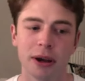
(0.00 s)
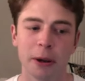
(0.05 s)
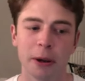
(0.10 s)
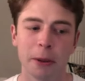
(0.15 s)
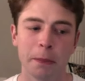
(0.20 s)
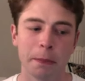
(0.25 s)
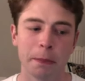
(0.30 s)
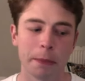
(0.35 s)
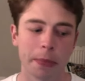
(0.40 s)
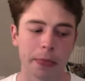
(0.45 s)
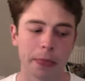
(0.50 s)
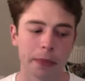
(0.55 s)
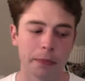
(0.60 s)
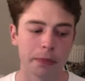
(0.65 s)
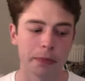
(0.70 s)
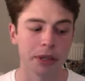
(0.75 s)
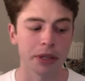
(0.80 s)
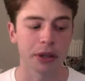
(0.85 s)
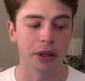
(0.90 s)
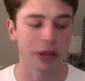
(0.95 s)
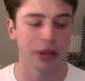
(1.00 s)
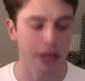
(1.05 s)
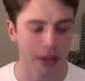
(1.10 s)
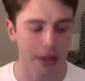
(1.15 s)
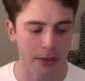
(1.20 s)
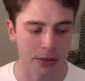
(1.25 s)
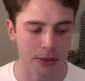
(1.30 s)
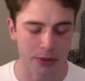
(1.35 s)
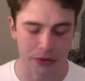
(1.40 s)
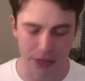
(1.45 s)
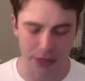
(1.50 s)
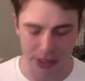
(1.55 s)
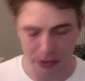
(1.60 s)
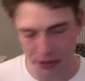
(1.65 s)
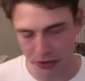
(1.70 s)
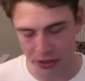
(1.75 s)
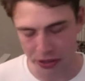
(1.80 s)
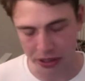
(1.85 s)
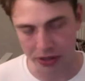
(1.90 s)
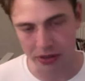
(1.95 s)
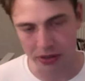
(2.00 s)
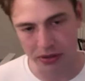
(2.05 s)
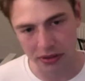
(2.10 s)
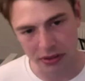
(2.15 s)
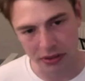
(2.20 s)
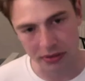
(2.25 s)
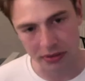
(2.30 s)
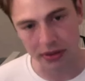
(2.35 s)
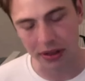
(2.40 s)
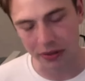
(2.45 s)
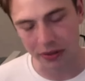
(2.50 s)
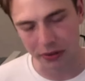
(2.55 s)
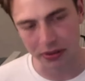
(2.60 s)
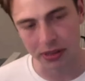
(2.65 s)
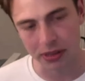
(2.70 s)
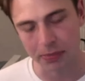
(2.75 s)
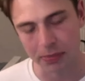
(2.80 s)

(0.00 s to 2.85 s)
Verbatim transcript: But, you know, that comes with its restrictions and, like,